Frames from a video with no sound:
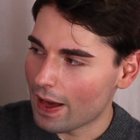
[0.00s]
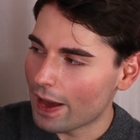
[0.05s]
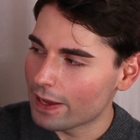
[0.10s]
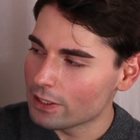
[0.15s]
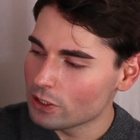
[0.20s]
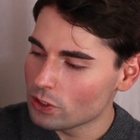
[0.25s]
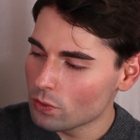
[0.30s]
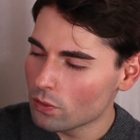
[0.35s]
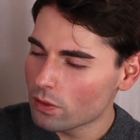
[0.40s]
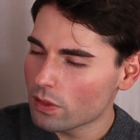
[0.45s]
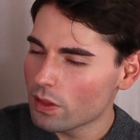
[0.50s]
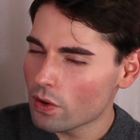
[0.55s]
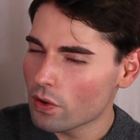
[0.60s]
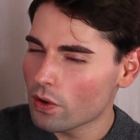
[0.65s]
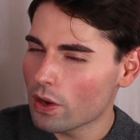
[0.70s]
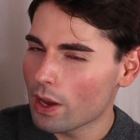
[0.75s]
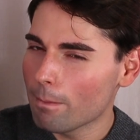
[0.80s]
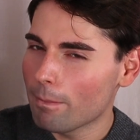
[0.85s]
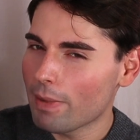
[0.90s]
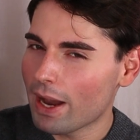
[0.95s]
I don't think you
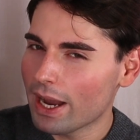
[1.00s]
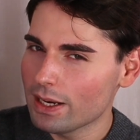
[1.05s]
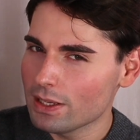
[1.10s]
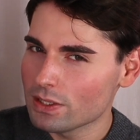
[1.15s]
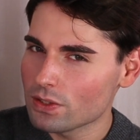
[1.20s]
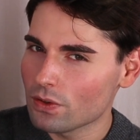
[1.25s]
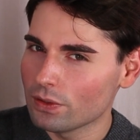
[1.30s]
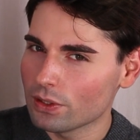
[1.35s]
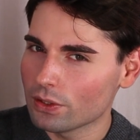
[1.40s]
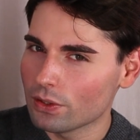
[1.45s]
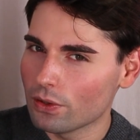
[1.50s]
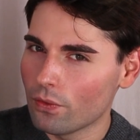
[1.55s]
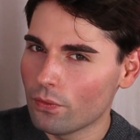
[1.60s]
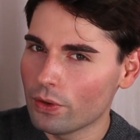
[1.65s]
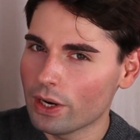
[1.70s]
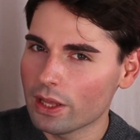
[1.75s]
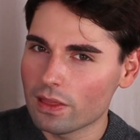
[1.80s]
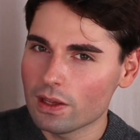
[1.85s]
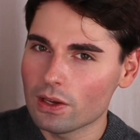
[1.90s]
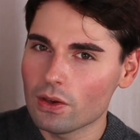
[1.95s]
can buy these on their
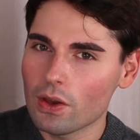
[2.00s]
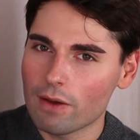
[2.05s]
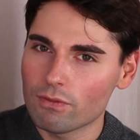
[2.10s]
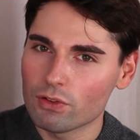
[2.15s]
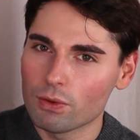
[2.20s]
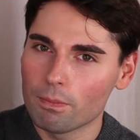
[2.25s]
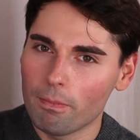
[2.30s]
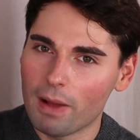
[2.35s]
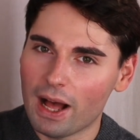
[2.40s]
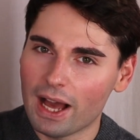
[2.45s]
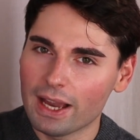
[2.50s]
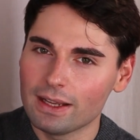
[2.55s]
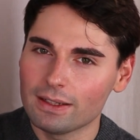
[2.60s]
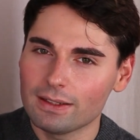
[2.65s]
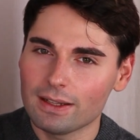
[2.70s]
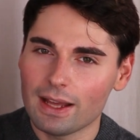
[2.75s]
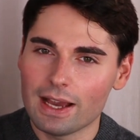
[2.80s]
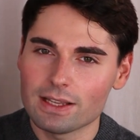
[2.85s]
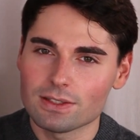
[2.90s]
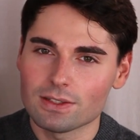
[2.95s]
own. I think you have to buy
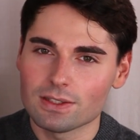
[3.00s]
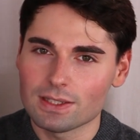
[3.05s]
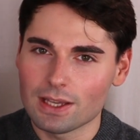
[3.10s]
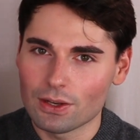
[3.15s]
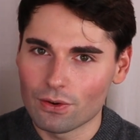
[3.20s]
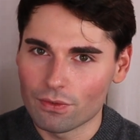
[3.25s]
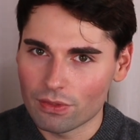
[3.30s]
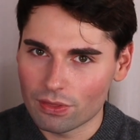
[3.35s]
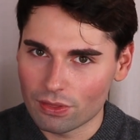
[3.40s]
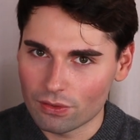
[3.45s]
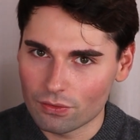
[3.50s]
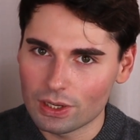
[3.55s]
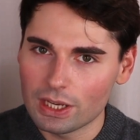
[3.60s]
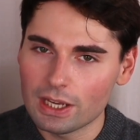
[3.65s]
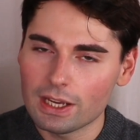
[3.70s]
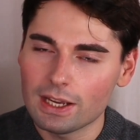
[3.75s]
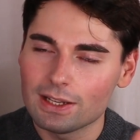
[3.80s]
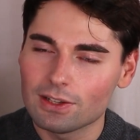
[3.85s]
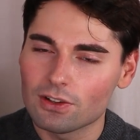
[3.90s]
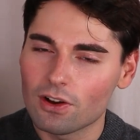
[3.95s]
it as a set of
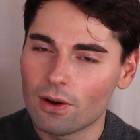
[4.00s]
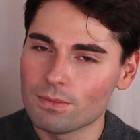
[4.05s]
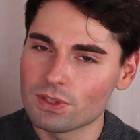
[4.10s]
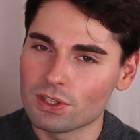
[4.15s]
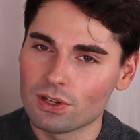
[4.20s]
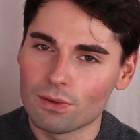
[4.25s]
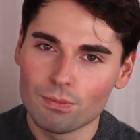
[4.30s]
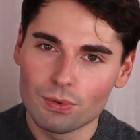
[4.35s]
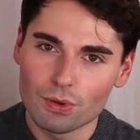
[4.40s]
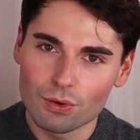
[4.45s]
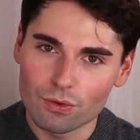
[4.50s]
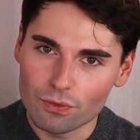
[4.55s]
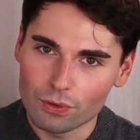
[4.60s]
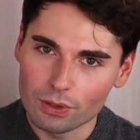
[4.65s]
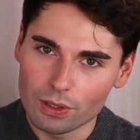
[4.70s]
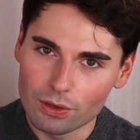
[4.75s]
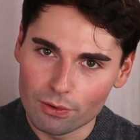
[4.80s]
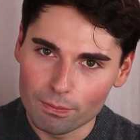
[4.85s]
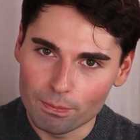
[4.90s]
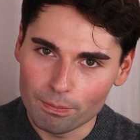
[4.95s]
three. It comes in a beautiful
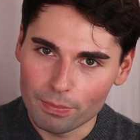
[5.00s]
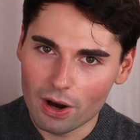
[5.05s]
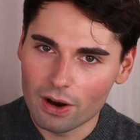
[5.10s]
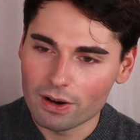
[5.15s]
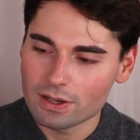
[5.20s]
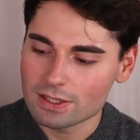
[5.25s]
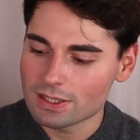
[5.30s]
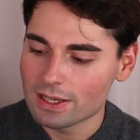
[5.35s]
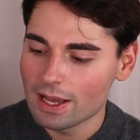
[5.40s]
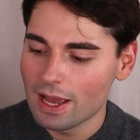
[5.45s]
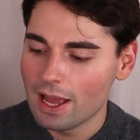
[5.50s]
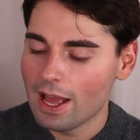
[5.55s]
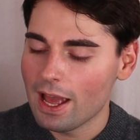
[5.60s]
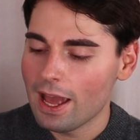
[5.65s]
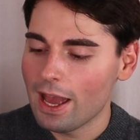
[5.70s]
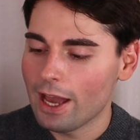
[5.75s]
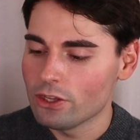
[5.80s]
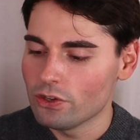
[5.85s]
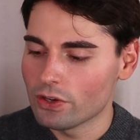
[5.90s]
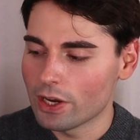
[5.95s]
little box
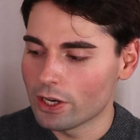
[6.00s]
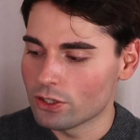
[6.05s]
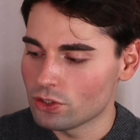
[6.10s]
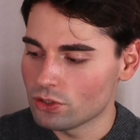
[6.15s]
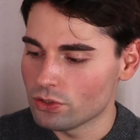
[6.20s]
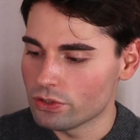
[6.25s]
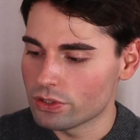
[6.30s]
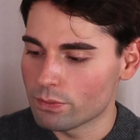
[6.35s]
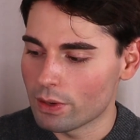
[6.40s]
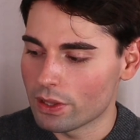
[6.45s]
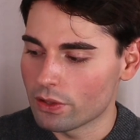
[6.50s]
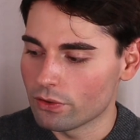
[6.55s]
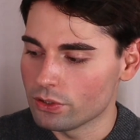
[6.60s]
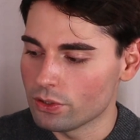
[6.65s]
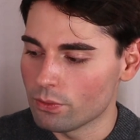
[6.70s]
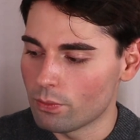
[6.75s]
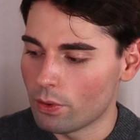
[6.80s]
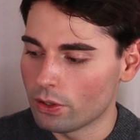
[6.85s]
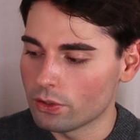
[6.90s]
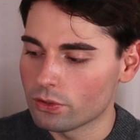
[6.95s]
and you can choose whether
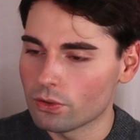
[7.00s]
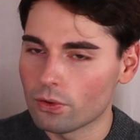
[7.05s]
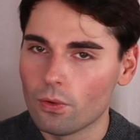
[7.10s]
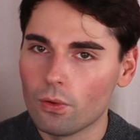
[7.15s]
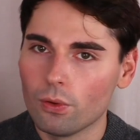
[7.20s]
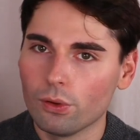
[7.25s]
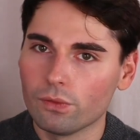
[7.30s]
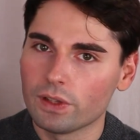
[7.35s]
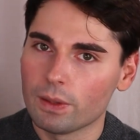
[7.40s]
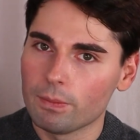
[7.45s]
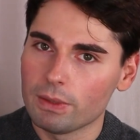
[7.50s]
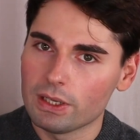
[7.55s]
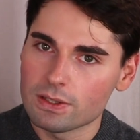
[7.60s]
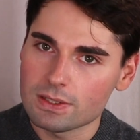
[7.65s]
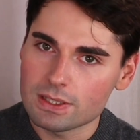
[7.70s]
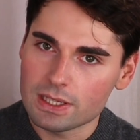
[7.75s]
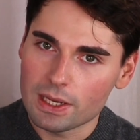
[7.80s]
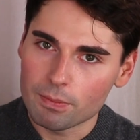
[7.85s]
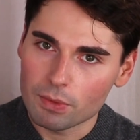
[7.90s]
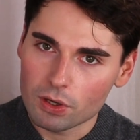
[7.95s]
you want all of them in the
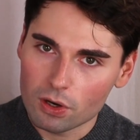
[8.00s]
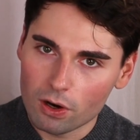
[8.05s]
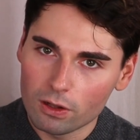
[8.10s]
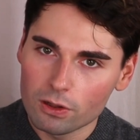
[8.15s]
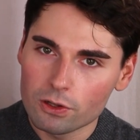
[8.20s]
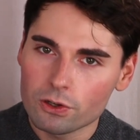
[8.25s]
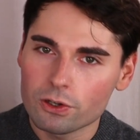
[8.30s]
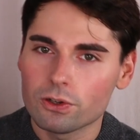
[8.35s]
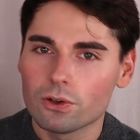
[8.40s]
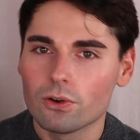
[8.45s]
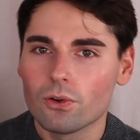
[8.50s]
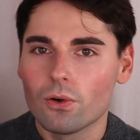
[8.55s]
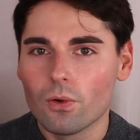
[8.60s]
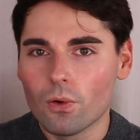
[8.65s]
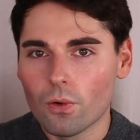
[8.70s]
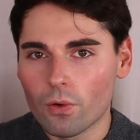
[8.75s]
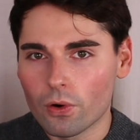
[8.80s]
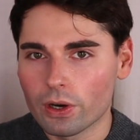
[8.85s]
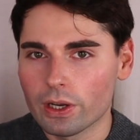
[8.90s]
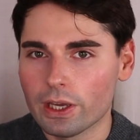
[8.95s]
same color
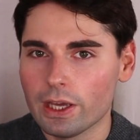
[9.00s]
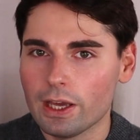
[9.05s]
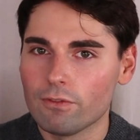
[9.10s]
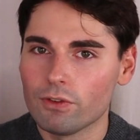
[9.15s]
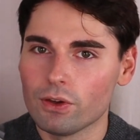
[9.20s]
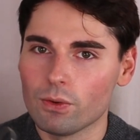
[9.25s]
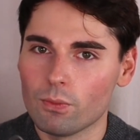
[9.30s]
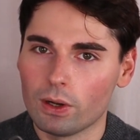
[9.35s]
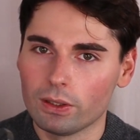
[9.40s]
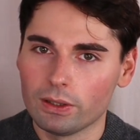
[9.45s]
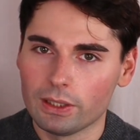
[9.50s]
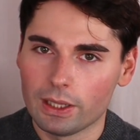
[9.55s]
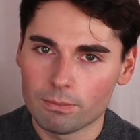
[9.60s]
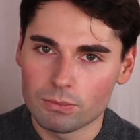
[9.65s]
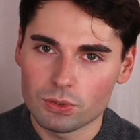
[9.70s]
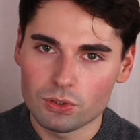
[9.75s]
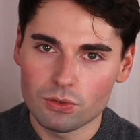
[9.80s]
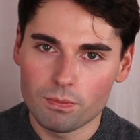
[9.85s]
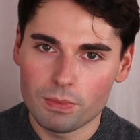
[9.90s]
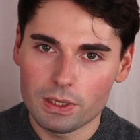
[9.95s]
or if you want them
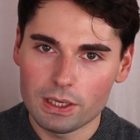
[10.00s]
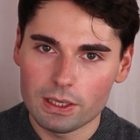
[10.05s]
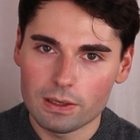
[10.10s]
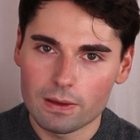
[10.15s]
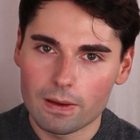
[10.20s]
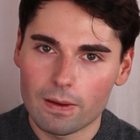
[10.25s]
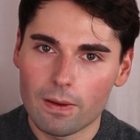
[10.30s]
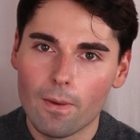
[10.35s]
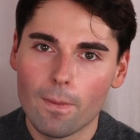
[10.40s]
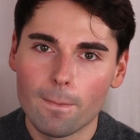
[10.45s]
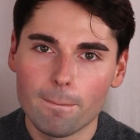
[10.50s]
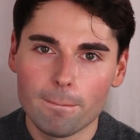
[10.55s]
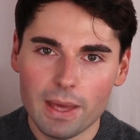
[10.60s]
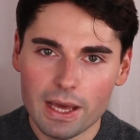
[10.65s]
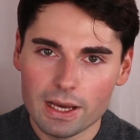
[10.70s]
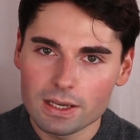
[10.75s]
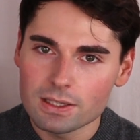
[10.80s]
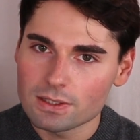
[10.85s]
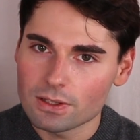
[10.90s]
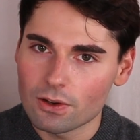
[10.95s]
to be a
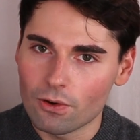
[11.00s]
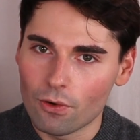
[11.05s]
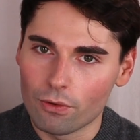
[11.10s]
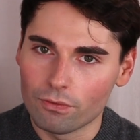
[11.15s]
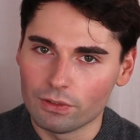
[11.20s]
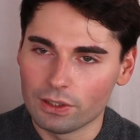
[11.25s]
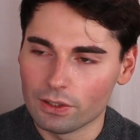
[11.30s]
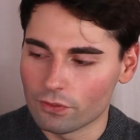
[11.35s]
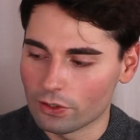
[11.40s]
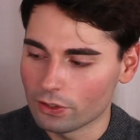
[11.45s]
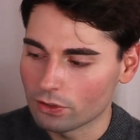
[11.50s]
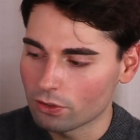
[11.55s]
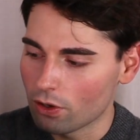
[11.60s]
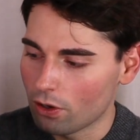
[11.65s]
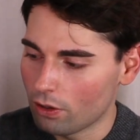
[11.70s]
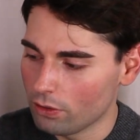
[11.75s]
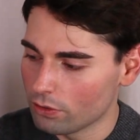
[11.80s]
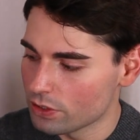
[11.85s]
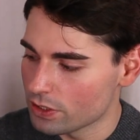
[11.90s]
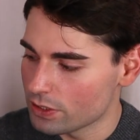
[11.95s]
mix of different
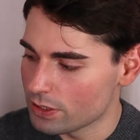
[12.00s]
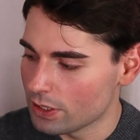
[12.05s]
colors.